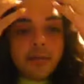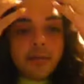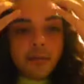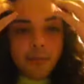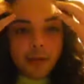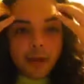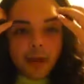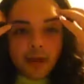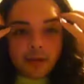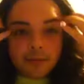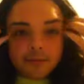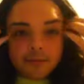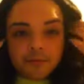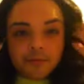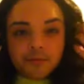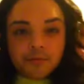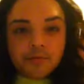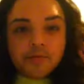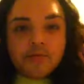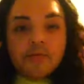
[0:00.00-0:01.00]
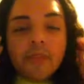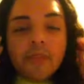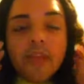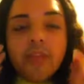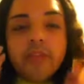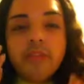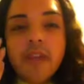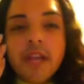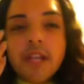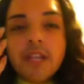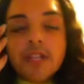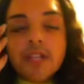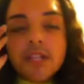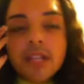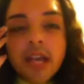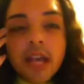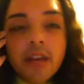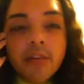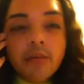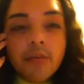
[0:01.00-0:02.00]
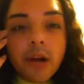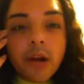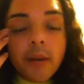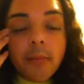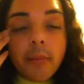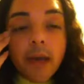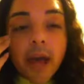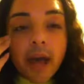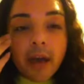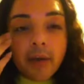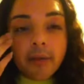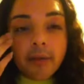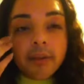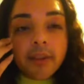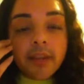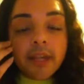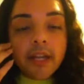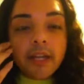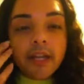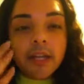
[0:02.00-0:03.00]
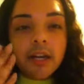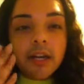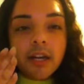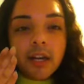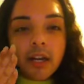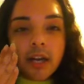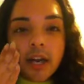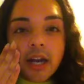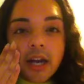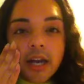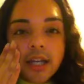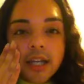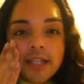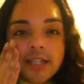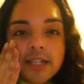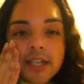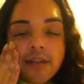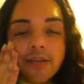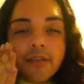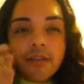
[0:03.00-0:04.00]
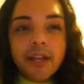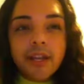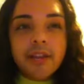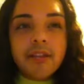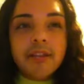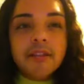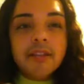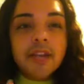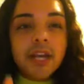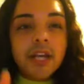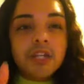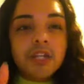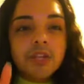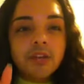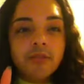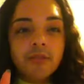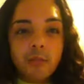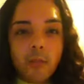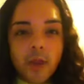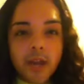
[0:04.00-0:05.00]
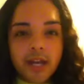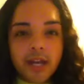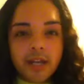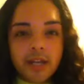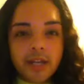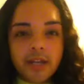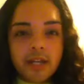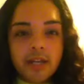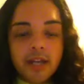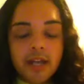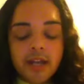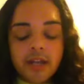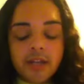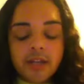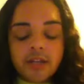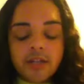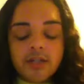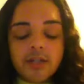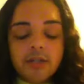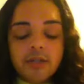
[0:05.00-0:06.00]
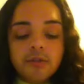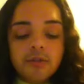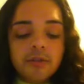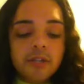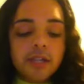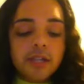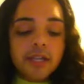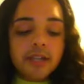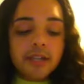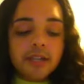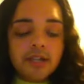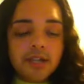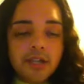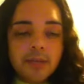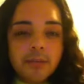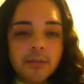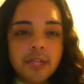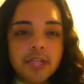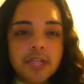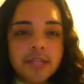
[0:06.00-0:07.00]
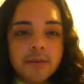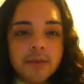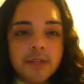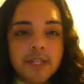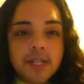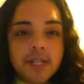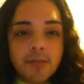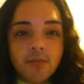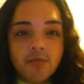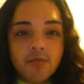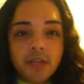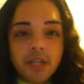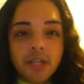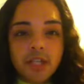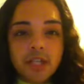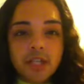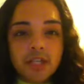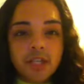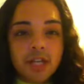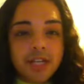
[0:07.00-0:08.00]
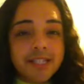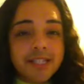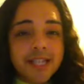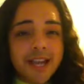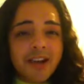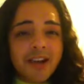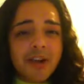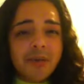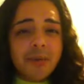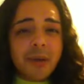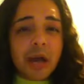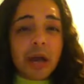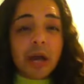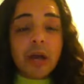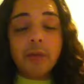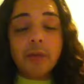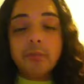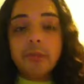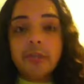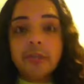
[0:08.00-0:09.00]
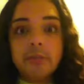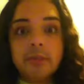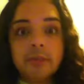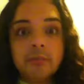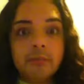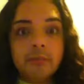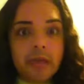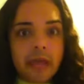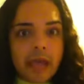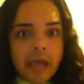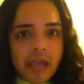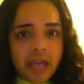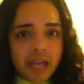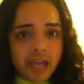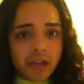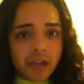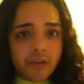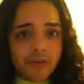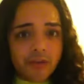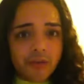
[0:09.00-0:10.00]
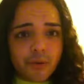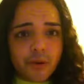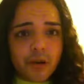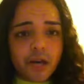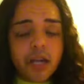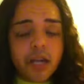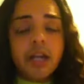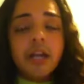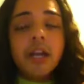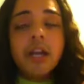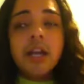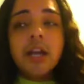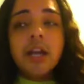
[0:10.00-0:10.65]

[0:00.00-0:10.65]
But that's just kind of where I'm at with it. I definitely think that I should have waited to get the treatments because I'm really stressed out about how I'm going to be paying for it.